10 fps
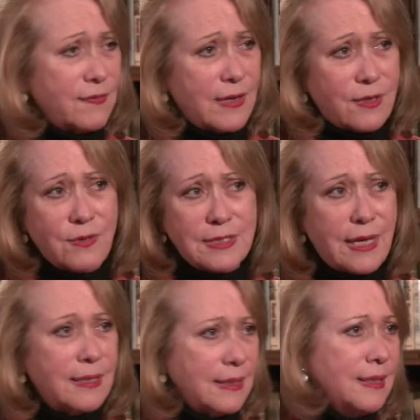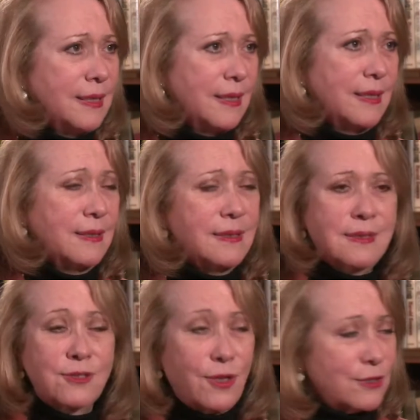like USAID.
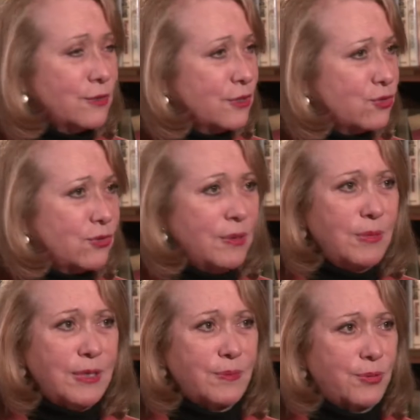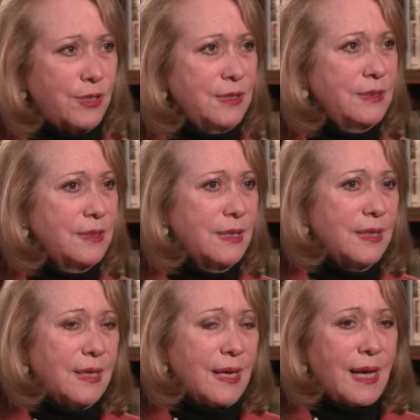This is also extremely important.
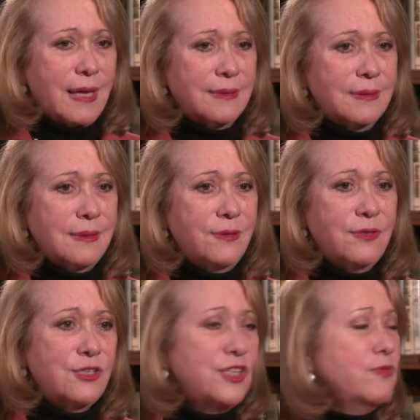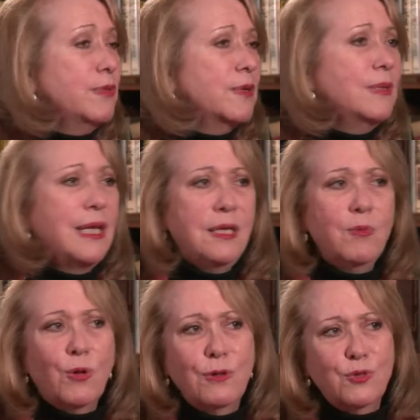And the achievement of
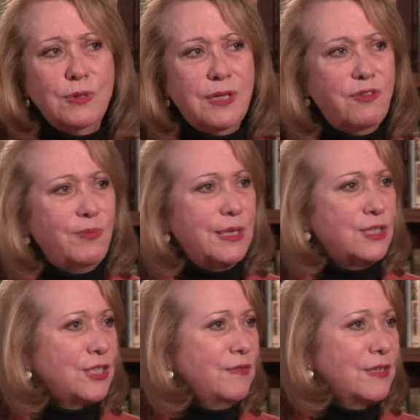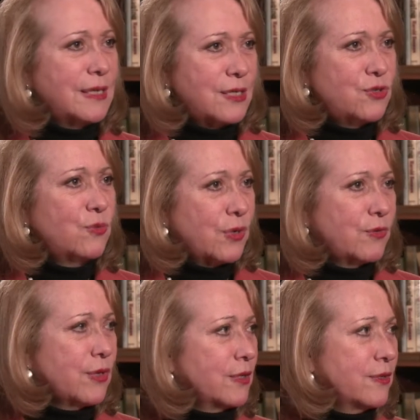Millennium Goals will never be achieved unless you work
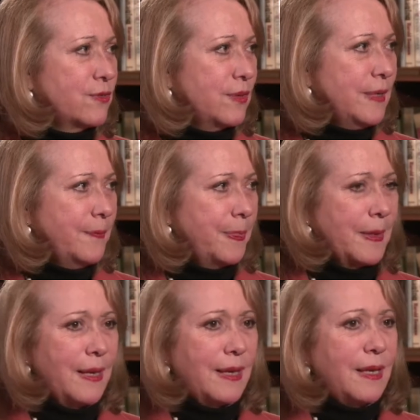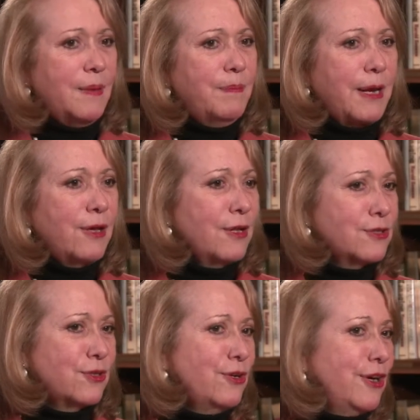with all the three. But I
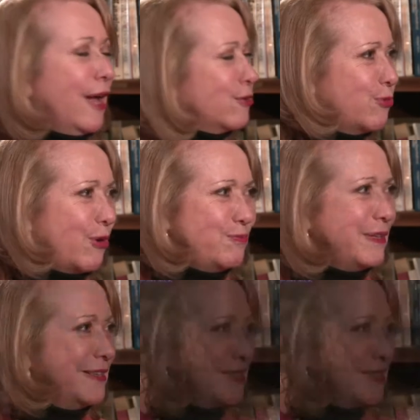also learned how to outbeat the